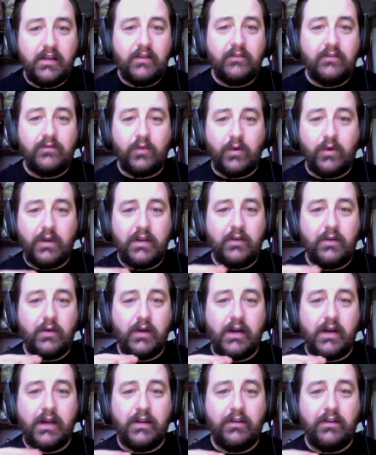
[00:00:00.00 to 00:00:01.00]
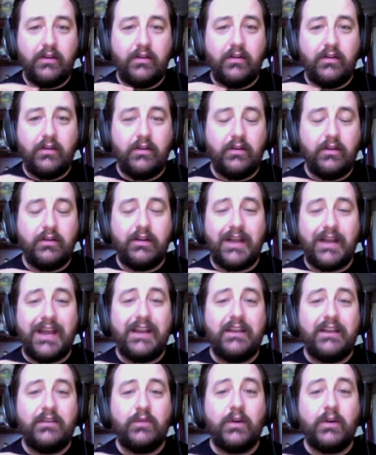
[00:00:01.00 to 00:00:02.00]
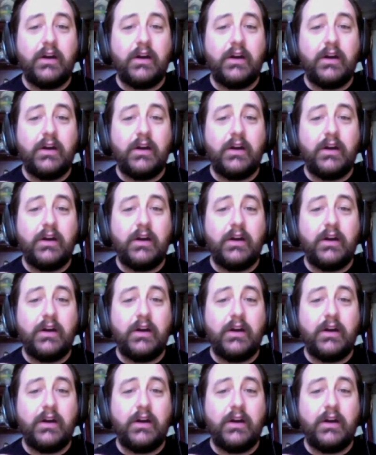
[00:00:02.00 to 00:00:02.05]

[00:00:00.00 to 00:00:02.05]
40 to 100 or 90 to